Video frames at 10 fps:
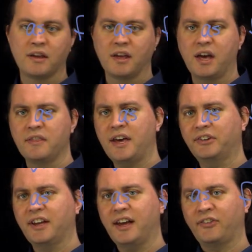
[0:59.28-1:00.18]
In that
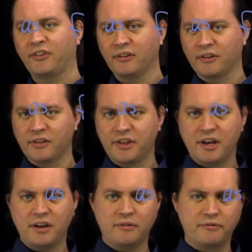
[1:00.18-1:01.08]
case,
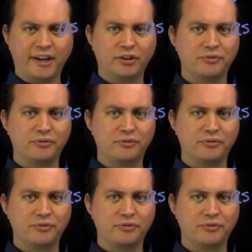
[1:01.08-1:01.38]
the vector